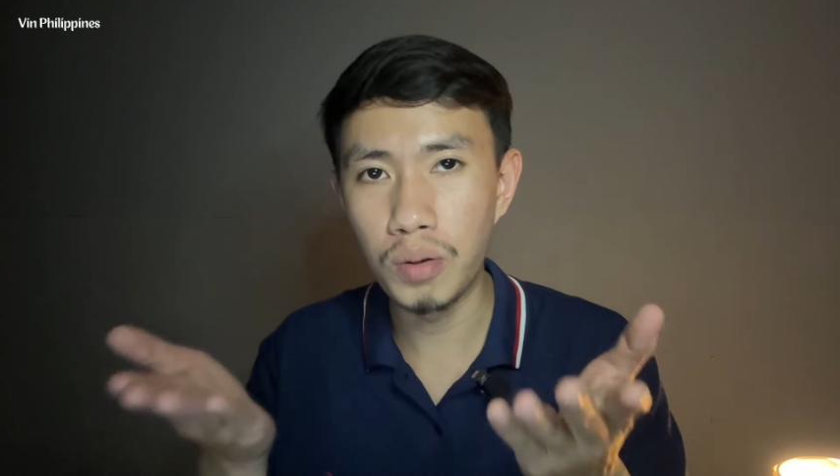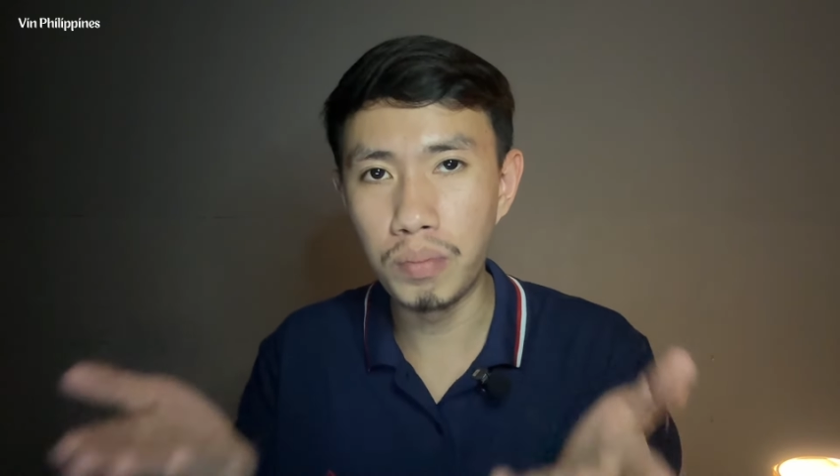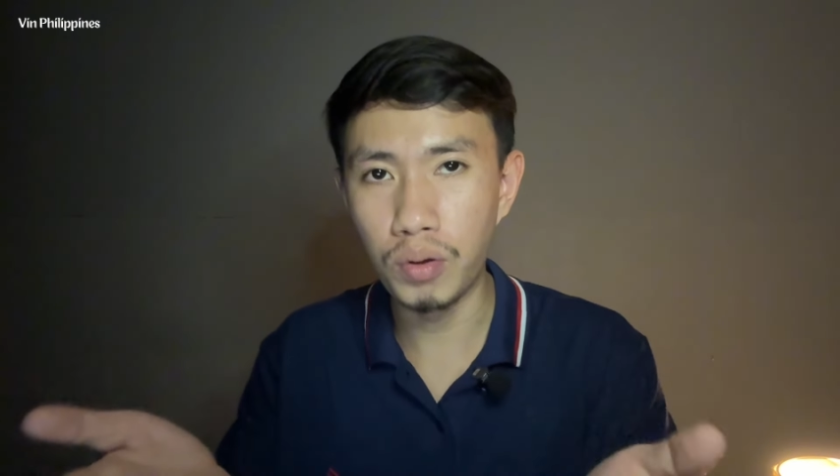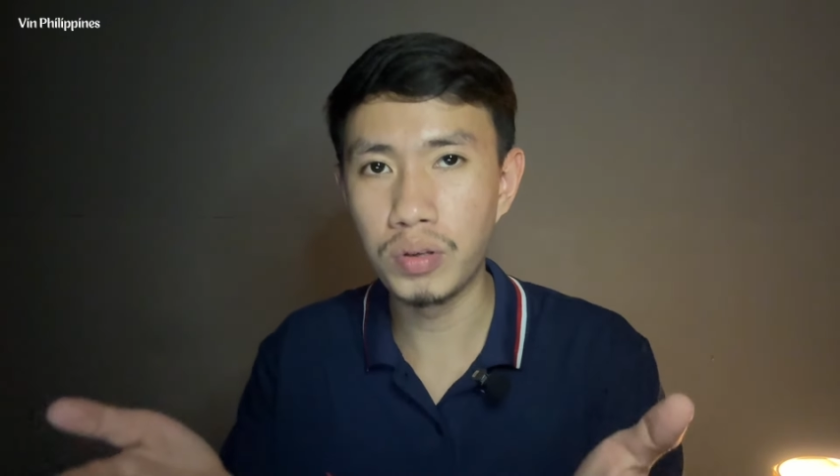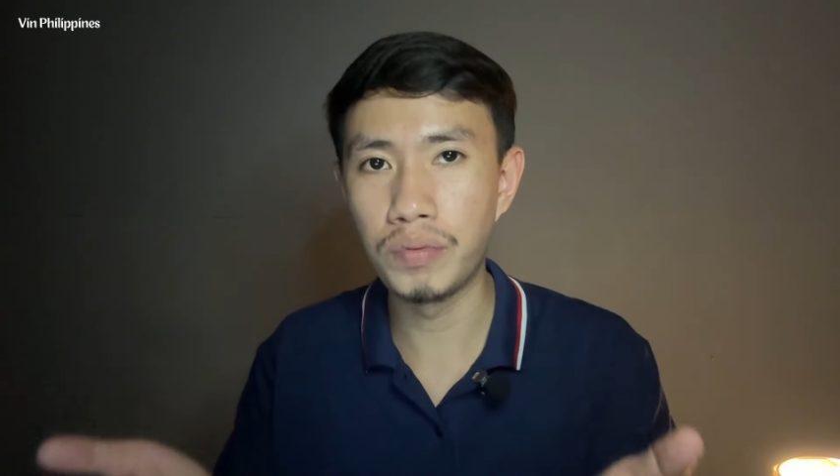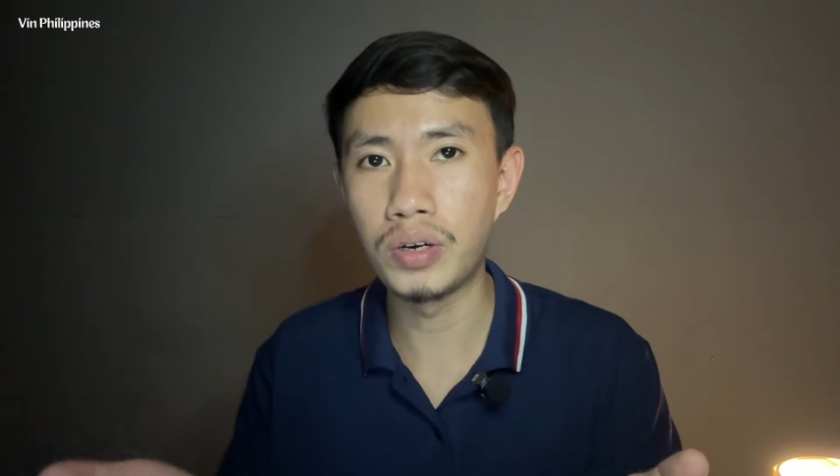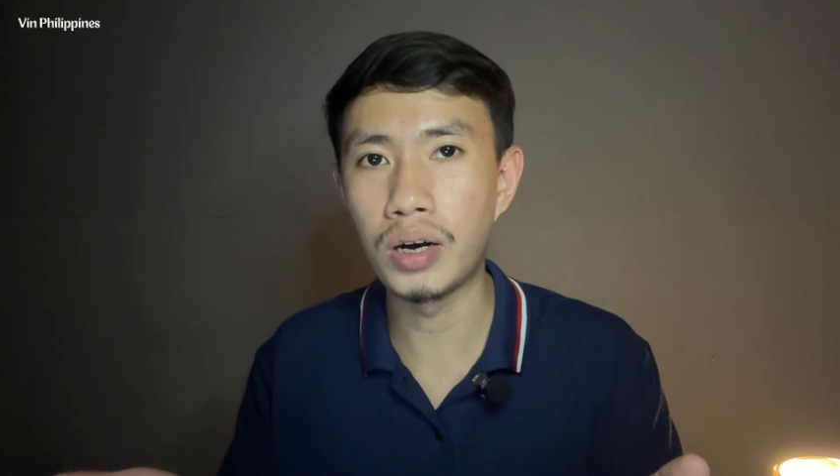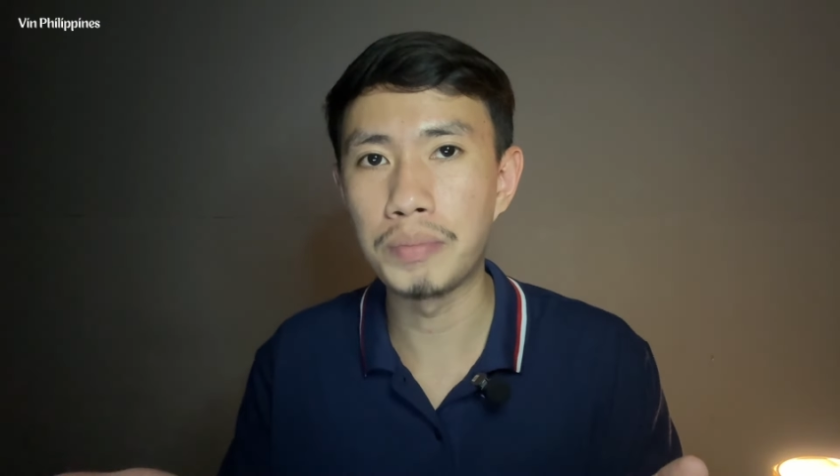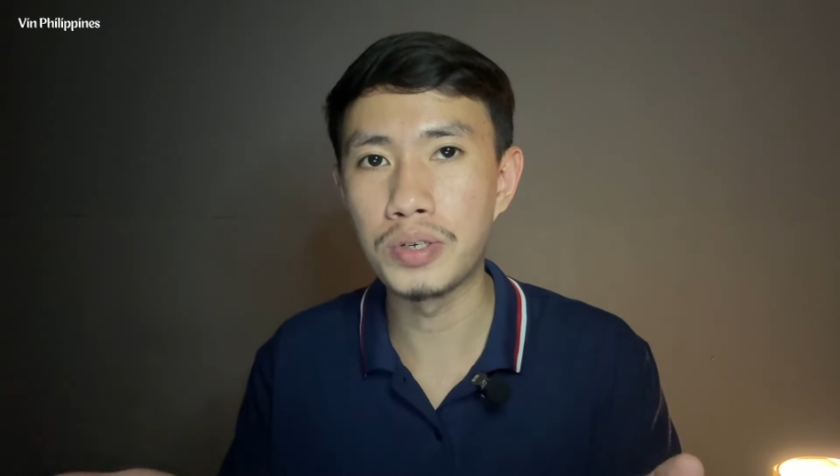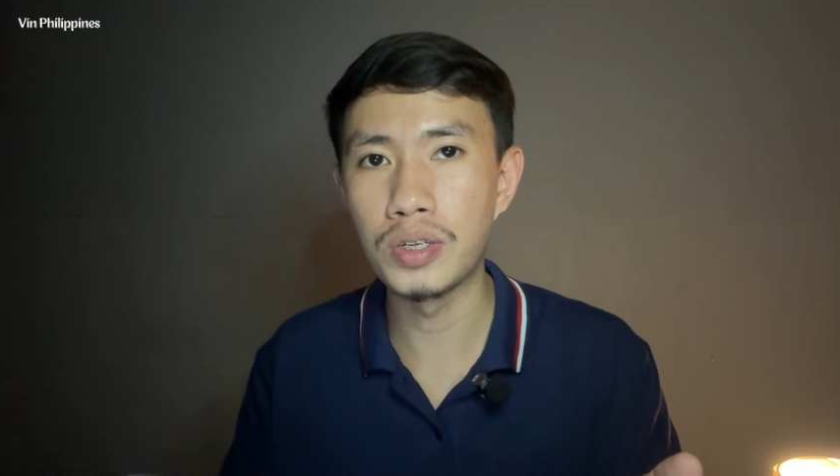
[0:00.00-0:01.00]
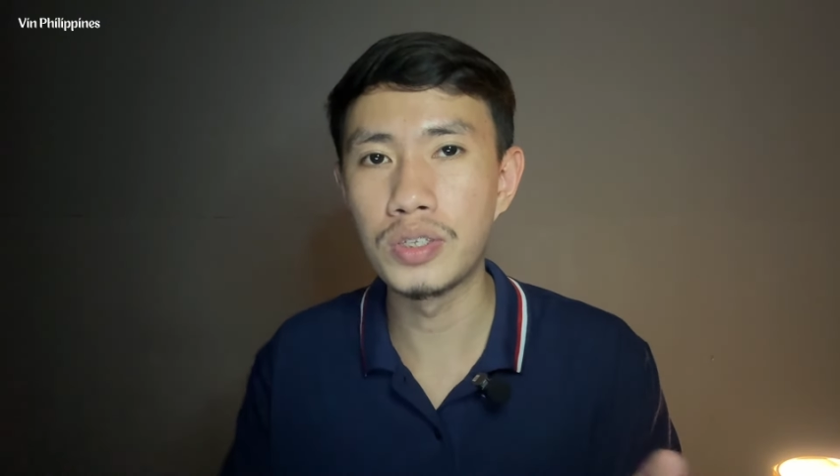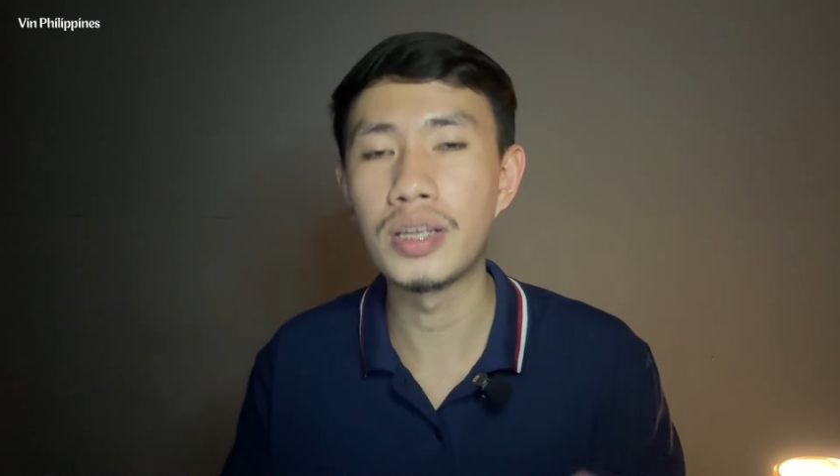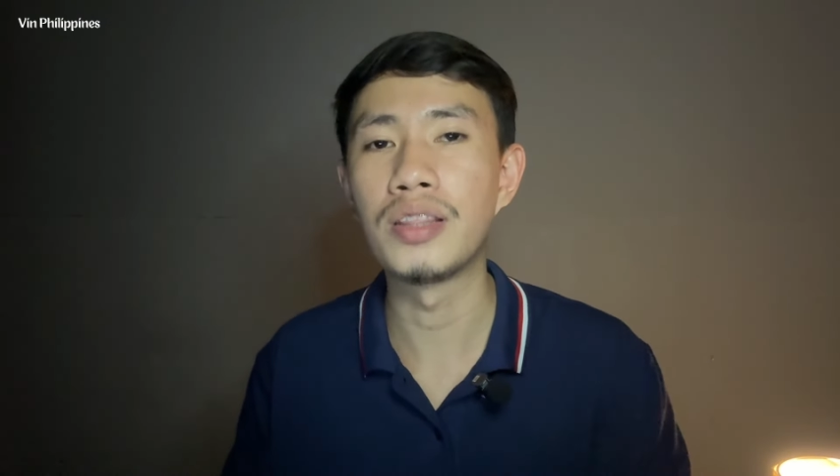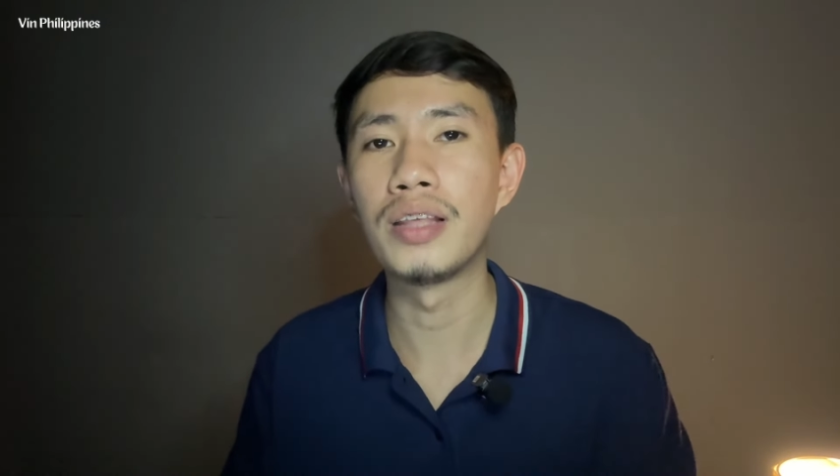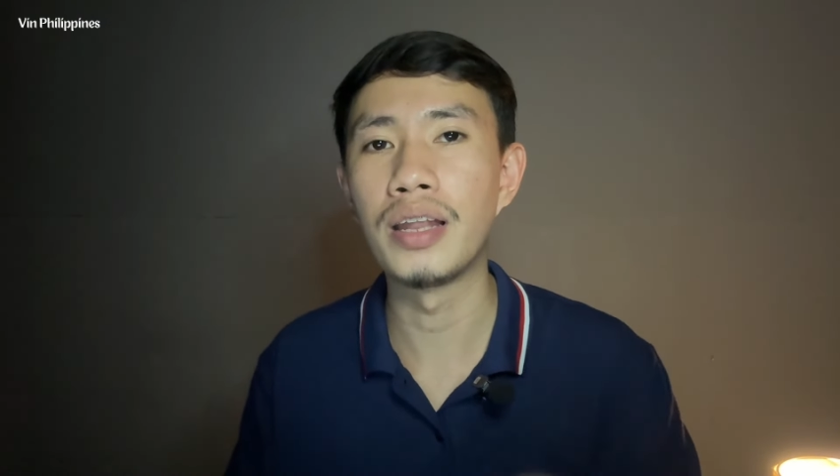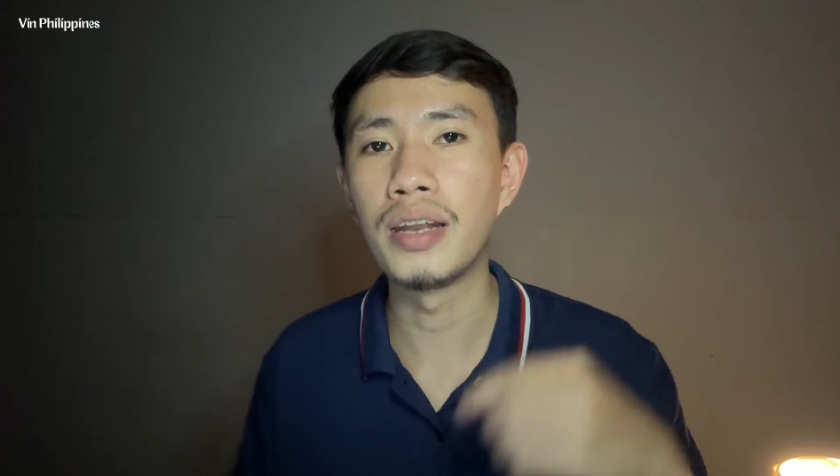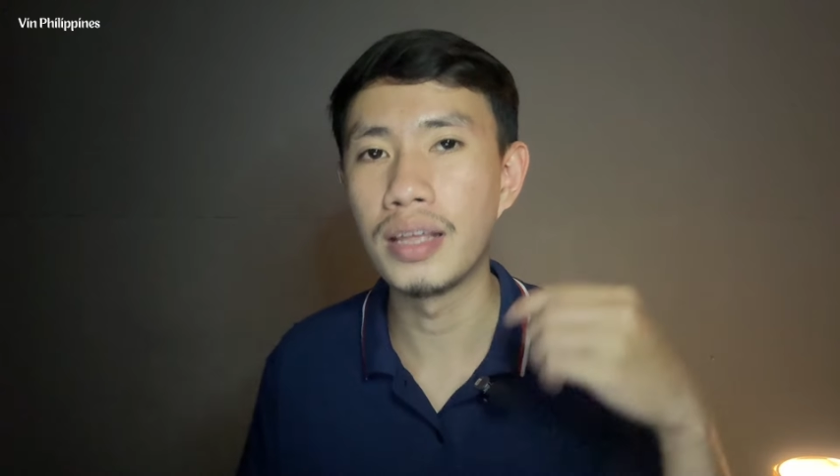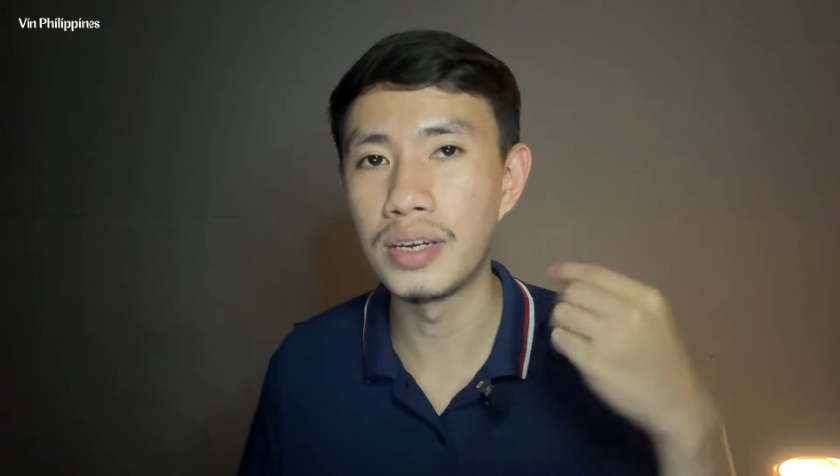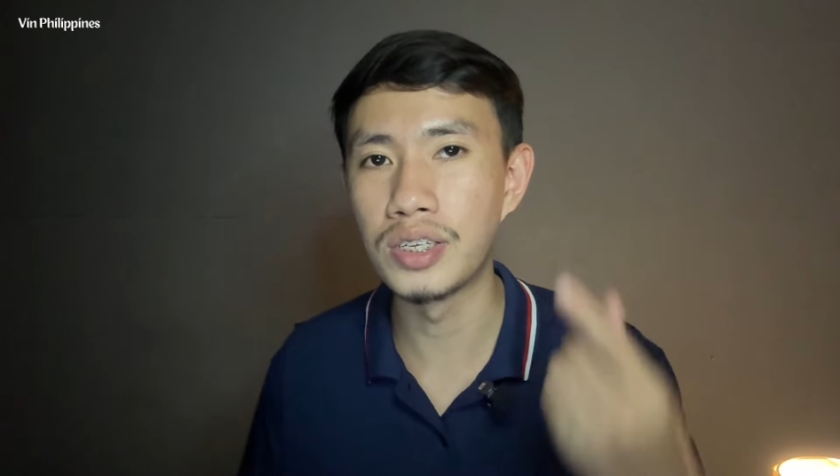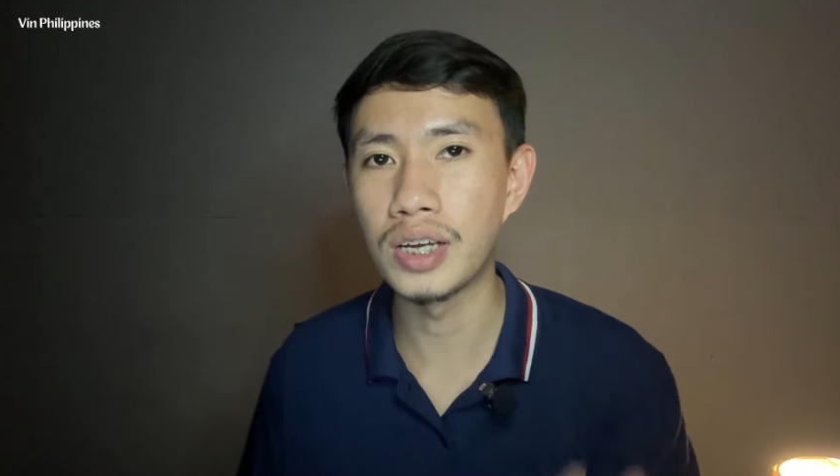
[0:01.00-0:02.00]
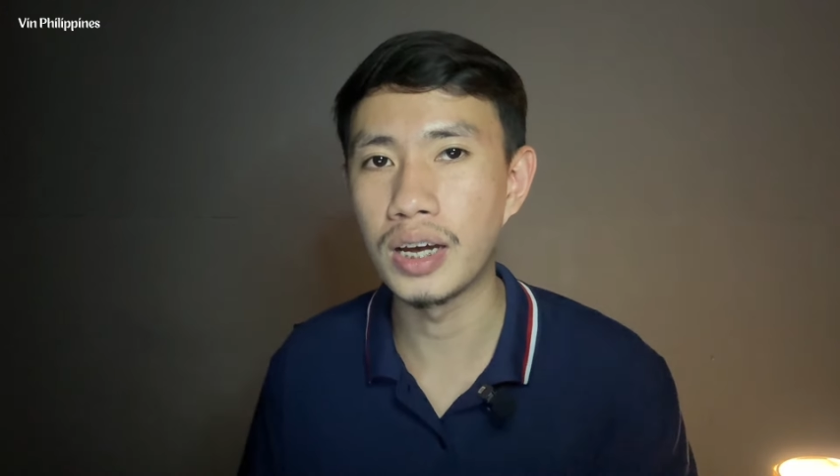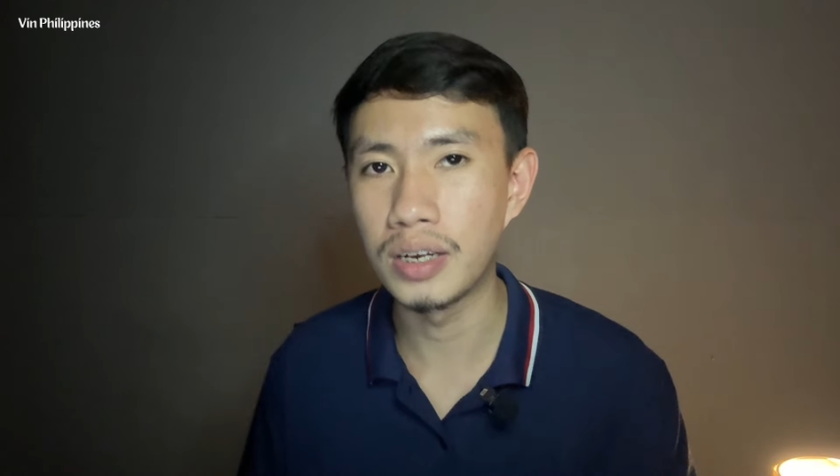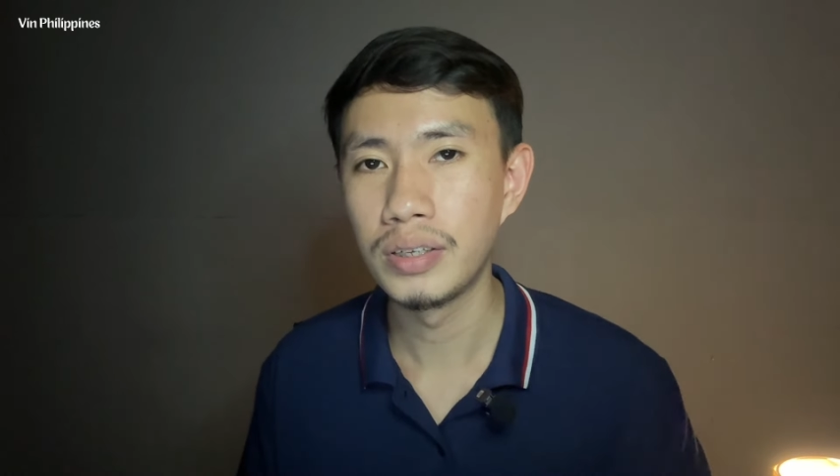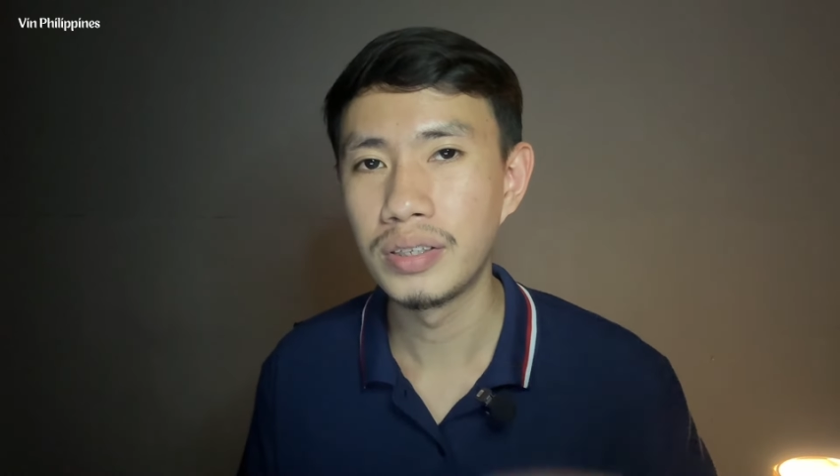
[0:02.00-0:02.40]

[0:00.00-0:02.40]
both of your options and then decide.